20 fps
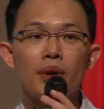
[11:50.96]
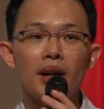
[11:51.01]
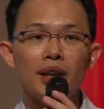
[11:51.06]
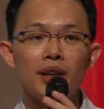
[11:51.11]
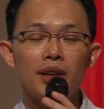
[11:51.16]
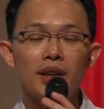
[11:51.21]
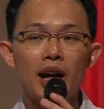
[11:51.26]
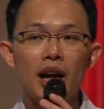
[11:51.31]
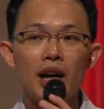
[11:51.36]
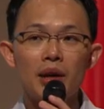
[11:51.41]
who are
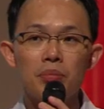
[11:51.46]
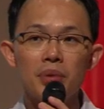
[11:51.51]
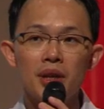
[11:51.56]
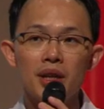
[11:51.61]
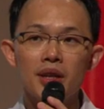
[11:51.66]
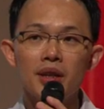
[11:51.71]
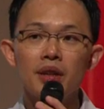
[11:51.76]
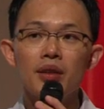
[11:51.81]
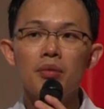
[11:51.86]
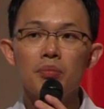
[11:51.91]
in the
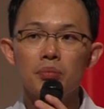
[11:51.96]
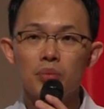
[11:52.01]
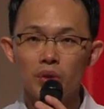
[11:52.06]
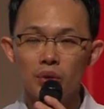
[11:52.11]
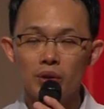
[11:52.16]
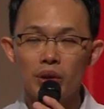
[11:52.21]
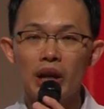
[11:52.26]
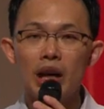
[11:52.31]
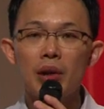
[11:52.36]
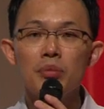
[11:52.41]
IP
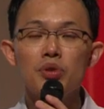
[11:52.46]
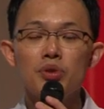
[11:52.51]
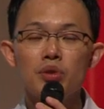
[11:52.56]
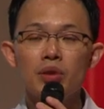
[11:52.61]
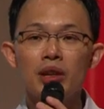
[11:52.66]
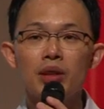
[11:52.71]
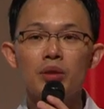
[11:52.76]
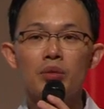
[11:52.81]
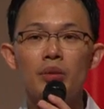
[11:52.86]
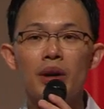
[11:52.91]
program
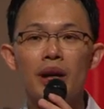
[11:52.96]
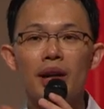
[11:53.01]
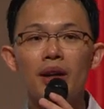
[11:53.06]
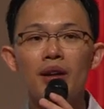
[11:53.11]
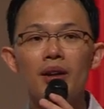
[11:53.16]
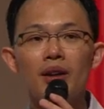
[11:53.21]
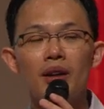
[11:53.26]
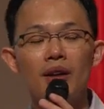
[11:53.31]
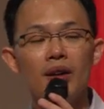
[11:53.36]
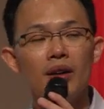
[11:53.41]
straight
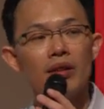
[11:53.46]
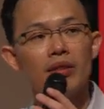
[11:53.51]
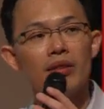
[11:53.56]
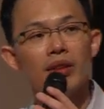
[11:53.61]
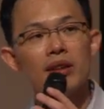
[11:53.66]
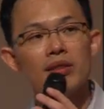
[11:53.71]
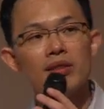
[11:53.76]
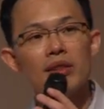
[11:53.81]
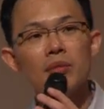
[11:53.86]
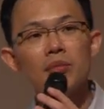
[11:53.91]
away.
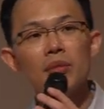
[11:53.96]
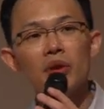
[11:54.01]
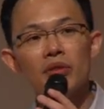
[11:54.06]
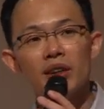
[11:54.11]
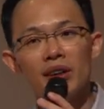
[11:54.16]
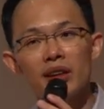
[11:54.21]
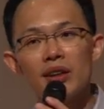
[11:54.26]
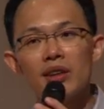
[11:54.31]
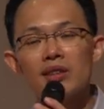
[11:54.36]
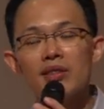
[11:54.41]
There are some of
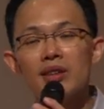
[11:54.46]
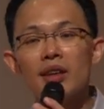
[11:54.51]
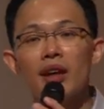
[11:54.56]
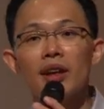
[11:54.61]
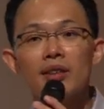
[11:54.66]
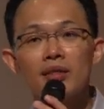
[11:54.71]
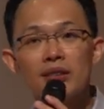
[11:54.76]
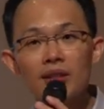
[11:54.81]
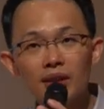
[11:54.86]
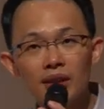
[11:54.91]
the kids that
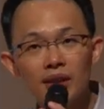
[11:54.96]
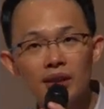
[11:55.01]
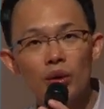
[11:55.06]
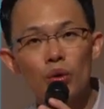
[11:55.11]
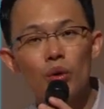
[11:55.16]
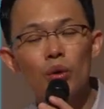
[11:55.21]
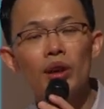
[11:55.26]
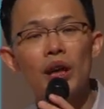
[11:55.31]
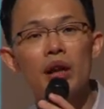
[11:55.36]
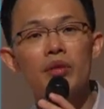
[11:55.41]
are still in
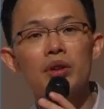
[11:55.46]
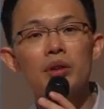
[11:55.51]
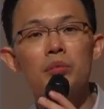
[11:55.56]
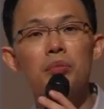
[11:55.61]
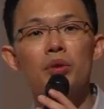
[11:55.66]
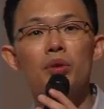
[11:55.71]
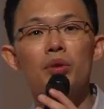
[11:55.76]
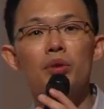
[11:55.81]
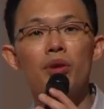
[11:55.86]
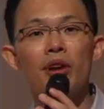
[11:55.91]
the O-level
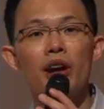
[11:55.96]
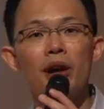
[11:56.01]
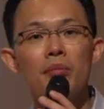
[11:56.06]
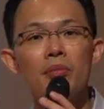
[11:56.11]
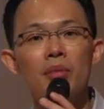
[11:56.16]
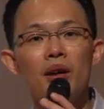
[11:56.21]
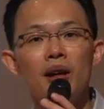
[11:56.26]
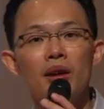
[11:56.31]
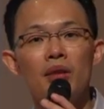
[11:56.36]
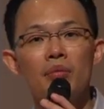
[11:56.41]

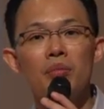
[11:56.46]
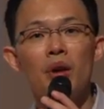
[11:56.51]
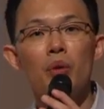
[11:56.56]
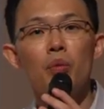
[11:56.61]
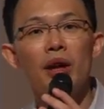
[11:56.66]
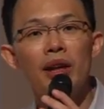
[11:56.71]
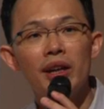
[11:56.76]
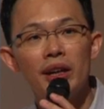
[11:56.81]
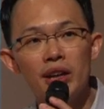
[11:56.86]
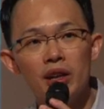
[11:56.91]
program, but
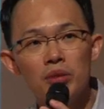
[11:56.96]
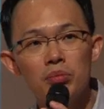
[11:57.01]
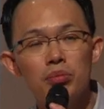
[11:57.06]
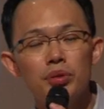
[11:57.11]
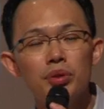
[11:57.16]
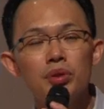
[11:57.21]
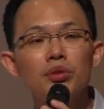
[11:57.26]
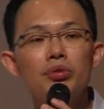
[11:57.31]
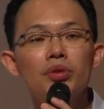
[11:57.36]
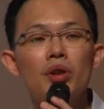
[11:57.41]
when they
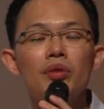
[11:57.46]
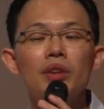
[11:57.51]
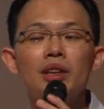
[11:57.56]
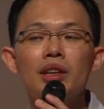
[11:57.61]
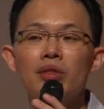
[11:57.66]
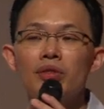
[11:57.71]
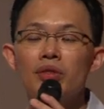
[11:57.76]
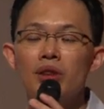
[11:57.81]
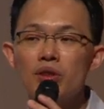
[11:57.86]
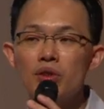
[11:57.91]
improve over
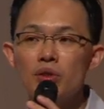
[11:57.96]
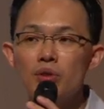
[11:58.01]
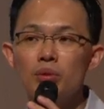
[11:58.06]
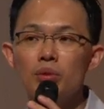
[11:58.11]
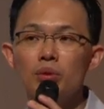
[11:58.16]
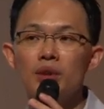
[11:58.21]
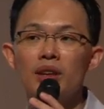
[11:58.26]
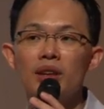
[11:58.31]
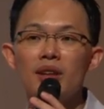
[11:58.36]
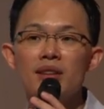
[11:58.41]
the first
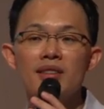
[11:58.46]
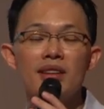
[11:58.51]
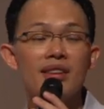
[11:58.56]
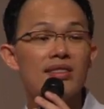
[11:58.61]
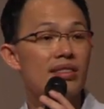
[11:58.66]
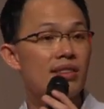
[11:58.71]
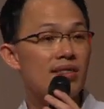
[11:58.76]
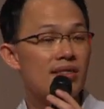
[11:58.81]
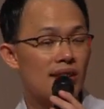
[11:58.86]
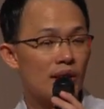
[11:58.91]
2 years,
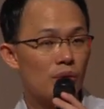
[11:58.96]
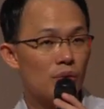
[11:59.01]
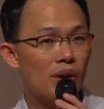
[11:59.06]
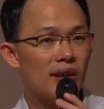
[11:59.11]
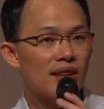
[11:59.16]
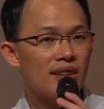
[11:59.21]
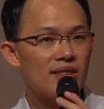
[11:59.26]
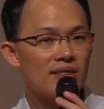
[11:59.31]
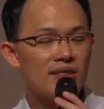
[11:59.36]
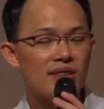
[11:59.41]
let's say Sec
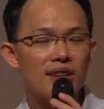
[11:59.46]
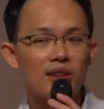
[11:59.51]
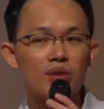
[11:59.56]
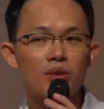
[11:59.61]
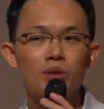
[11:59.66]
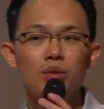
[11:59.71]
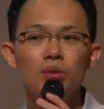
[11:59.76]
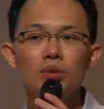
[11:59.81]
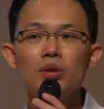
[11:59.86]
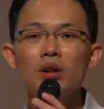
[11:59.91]
1 and
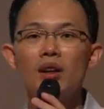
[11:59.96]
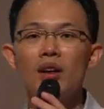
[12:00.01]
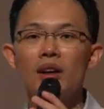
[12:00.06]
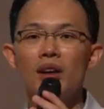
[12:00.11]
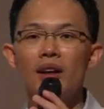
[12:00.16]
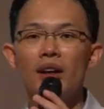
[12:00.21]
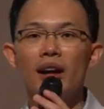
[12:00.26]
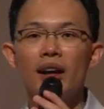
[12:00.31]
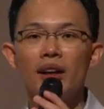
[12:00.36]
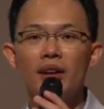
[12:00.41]
Sec 2,
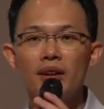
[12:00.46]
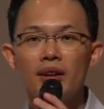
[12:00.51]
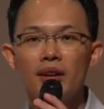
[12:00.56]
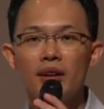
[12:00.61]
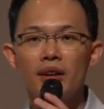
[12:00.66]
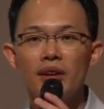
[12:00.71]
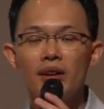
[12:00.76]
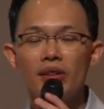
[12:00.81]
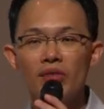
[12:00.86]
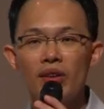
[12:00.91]
and
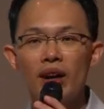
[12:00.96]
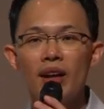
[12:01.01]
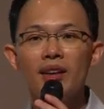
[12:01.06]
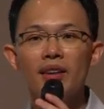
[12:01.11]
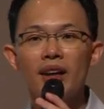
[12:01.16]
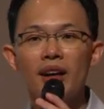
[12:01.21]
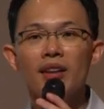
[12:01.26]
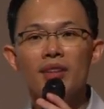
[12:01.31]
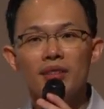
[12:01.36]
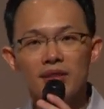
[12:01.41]
they
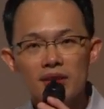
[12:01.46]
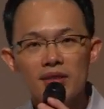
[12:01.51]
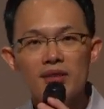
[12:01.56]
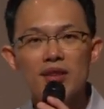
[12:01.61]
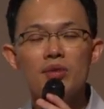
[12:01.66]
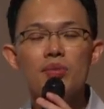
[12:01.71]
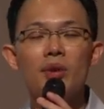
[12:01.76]
find that this